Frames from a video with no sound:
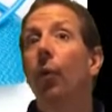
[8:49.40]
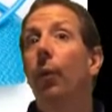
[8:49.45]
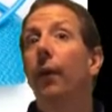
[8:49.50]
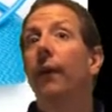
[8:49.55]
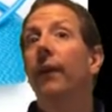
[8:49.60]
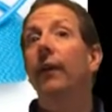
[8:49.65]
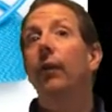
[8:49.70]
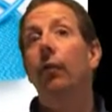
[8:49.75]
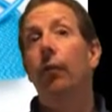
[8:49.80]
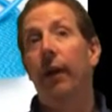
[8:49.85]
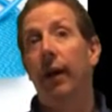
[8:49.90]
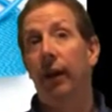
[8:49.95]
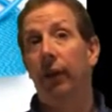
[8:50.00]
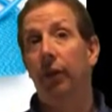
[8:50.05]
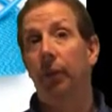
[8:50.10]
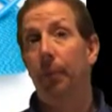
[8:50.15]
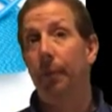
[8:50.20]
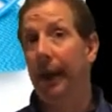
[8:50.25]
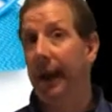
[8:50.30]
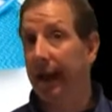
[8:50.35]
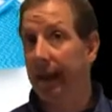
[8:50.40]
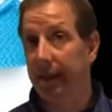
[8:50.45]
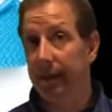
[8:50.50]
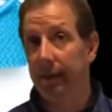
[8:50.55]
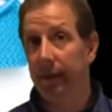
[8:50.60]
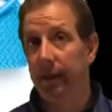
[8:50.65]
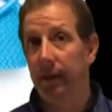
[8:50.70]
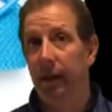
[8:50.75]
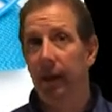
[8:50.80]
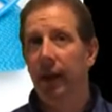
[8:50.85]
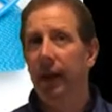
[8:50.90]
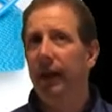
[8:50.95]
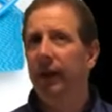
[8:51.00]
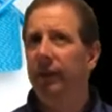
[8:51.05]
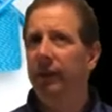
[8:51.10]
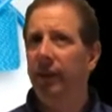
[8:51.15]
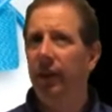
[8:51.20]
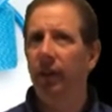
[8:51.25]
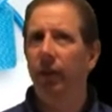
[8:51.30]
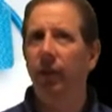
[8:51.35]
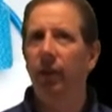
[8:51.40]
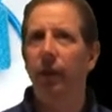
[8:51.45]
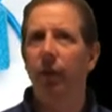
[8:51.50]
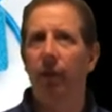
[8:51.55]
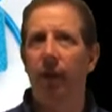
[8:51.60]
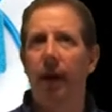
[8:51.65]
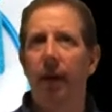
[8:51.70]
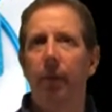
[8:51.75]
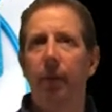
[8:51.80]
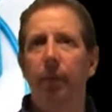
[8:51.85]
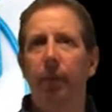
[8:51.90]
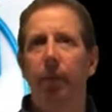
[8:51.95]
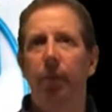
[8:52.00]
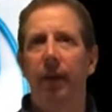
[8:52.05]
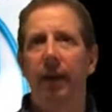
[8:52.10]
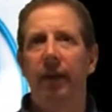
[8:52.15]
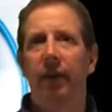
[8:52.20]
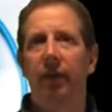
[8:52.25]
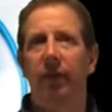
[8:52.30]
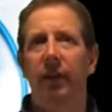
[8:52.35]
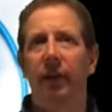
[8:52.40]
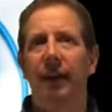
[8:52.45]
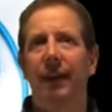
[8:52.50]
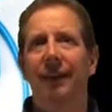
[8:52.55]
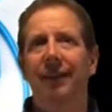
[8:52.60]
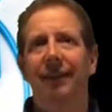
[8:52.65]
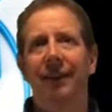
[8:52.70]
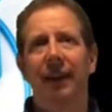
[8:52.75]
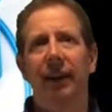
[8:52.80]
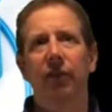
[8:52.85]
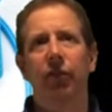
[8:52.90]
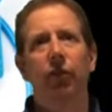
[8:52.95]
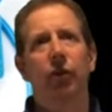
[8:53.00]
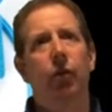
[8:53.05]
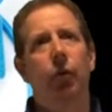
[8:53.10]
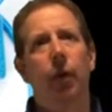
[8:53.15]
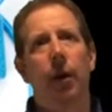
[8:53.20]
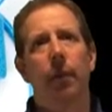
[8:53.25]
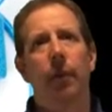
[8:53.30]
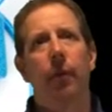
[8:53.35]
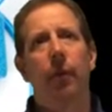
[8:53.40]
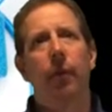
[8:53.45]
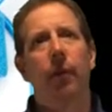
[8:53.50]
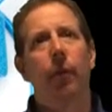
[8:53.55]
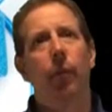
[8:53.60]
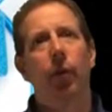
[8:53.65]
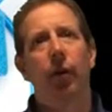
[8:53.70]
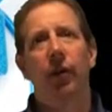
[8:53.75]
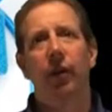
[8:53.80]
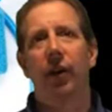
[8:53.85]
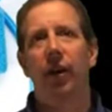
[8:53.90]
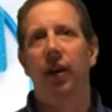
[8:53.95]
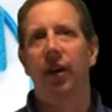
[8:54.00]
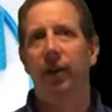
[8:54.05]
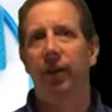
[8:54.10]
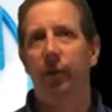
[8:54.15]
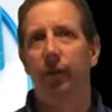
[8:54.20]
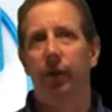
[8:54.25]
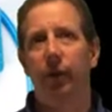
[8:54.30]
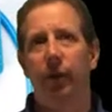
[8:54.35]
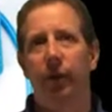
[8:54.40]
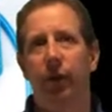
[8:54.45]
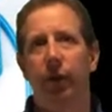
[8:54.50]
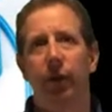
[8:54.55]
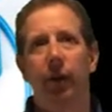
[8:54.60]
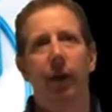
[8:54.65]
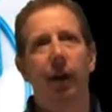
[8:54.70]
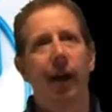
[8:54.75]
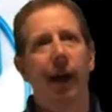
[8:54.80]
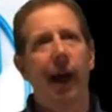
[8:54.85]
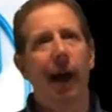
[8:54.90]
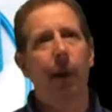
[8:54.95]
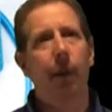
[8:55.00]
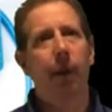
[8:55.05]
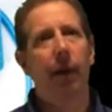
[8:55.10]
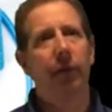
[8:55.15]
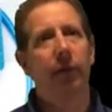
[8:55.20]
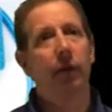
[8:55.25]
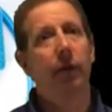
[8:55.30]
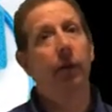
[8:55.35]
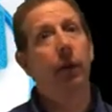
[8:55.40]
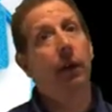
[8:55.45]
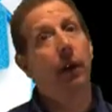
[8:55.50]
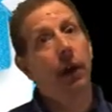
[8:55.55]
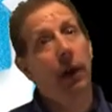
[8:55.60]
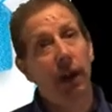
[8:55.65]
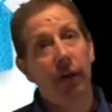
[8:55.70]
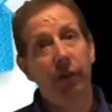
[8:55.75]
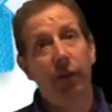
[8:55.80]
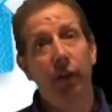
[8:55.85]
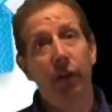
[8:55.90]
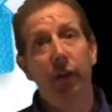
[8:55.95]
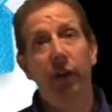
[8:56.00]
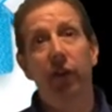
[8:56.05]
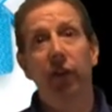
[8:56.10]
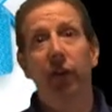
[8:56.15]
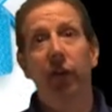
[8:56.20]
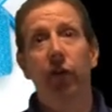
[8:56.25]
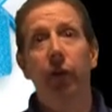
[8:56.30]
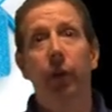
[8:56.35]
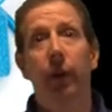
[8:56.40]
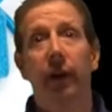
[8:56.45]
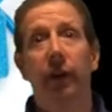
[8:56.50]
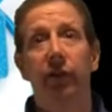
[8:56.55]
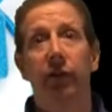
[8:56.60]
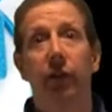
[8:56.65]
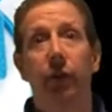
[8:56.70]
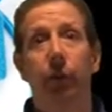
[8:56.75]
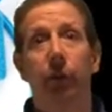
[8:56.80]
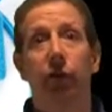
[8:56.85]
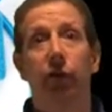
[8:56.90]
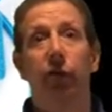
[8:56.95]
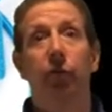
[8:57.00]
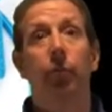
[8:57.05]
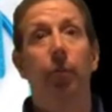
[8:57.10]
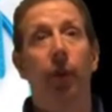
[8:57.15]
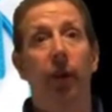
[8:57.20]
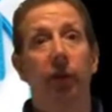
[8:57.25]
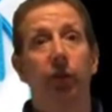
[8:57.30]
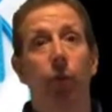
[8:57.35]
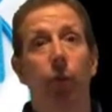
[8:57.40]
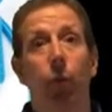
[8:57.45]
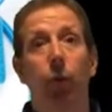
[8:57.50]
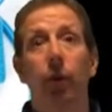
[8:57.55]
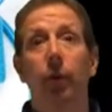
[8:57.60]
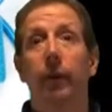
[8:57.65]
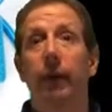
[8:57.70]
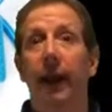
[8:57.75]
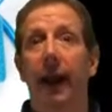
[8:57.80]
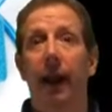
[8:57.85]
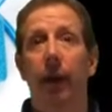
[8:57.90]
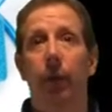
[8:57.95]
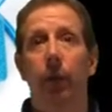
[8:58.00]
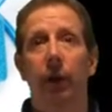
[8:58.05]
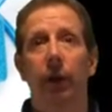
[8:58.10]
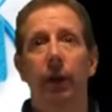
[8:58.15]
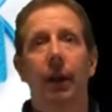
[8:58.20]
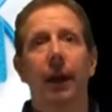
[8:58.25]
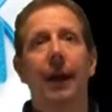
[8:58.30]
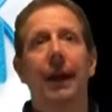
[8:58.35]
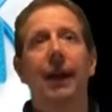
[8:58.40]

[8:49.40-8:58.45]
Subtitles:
with a ground mat. Consider a ground bracelet essential equipment when working on a computer. However, if you're in a situation in which you must work without one,